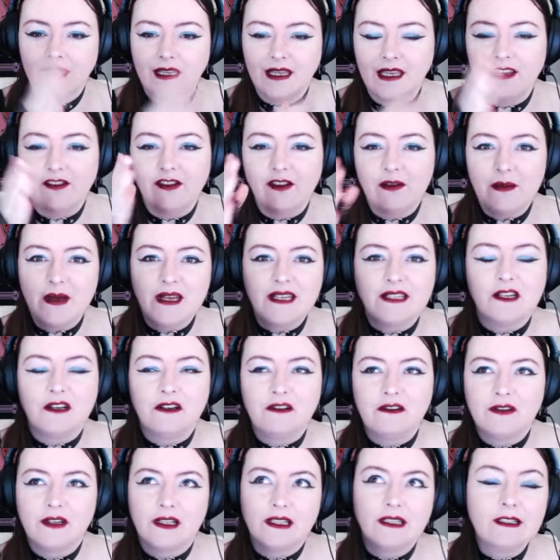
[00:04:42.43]
giving
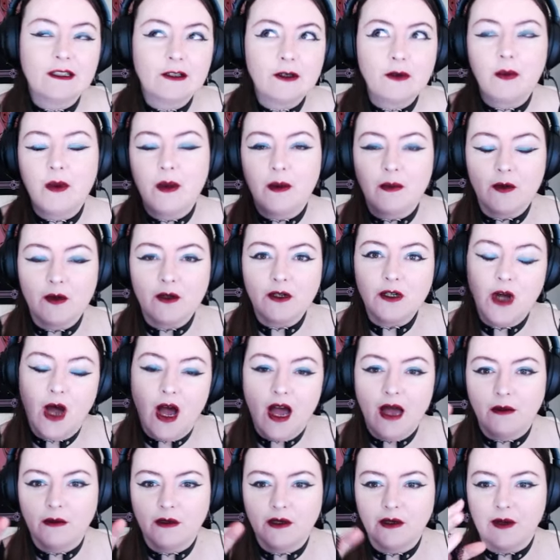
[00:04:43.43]
myself a little bit more
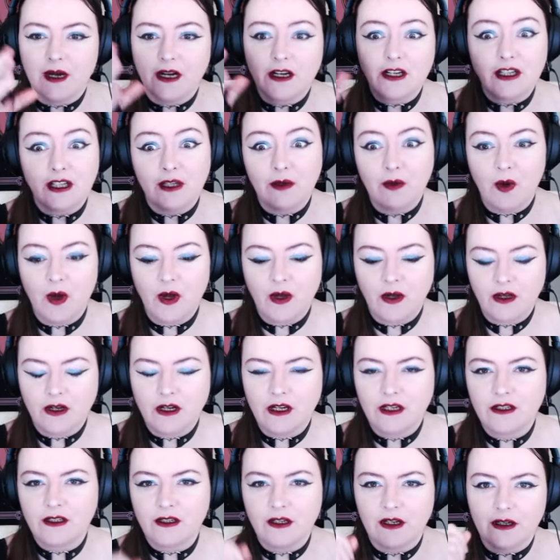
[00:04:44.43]
time to actually work on
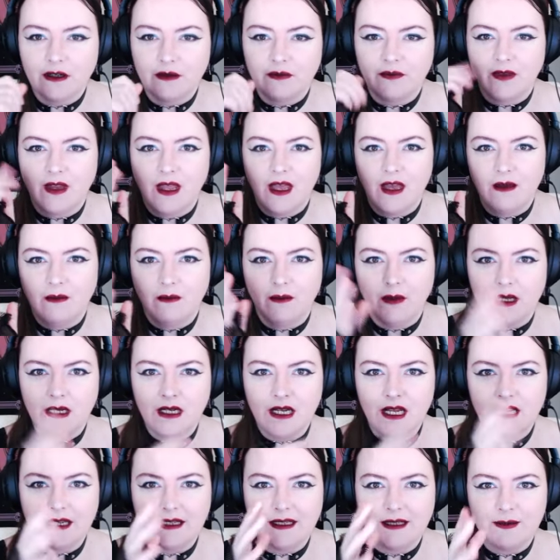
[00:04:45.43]
it. So
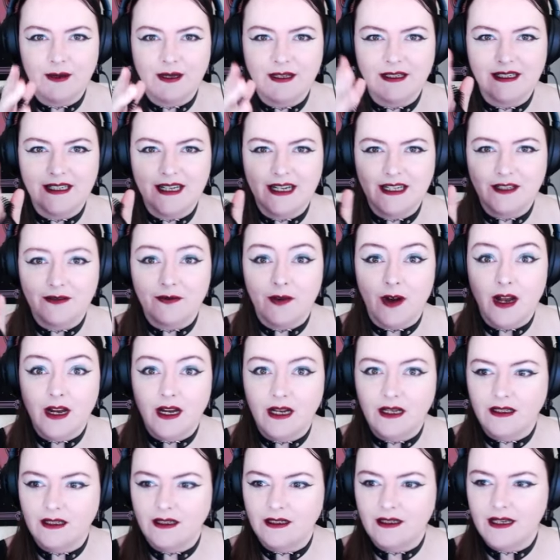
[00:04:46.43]
Mondays, Wednesdays,
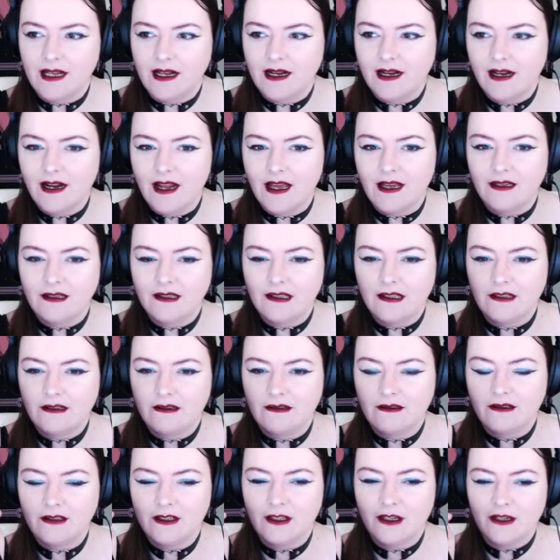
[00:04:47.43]
Fridays, and Saturdays.
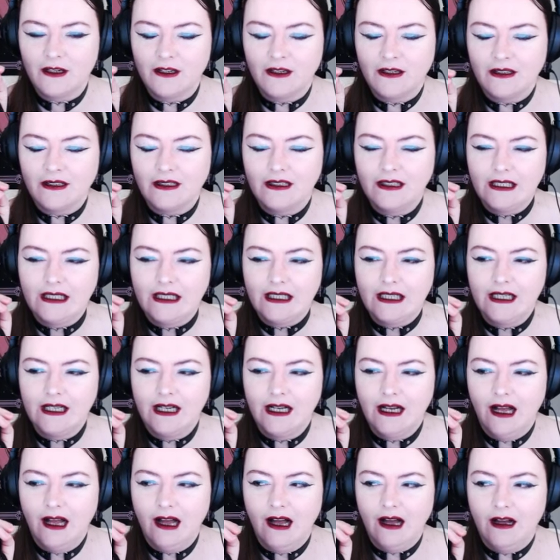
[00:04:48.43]
So
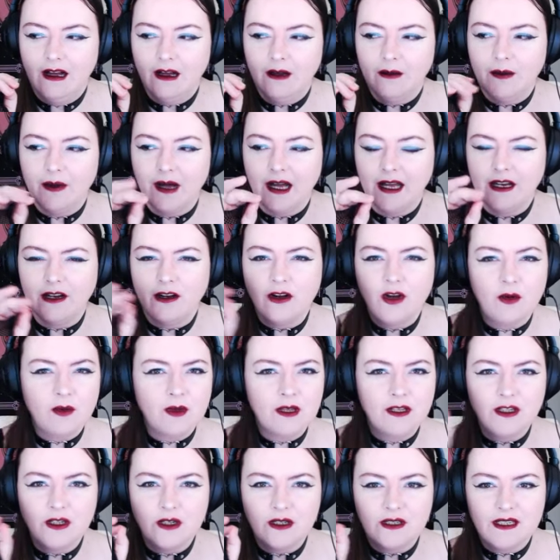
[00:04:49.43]
um, I
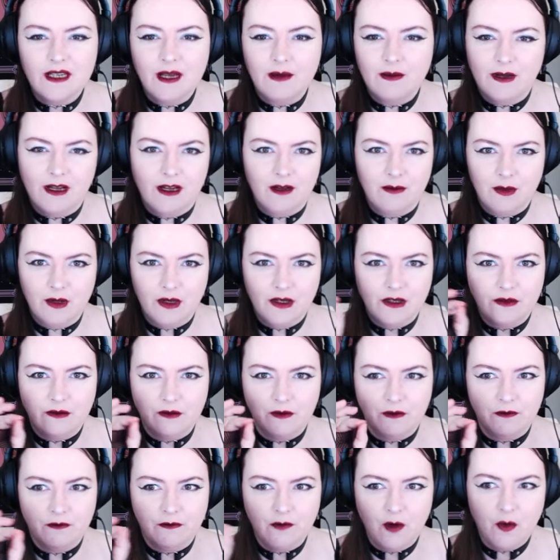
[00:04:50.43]
normally do set my uploads
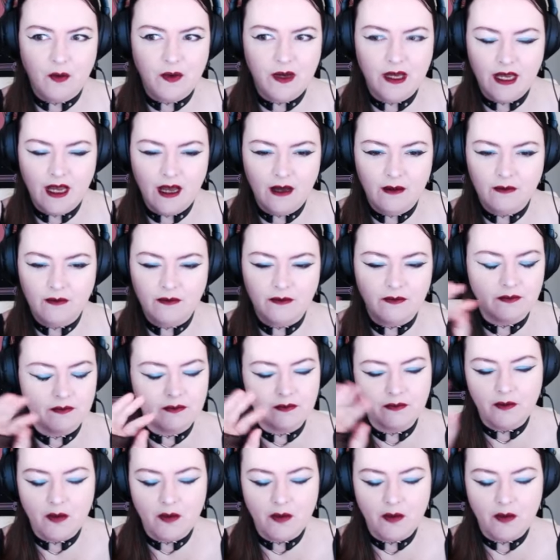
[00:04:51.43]
for 4 p.m.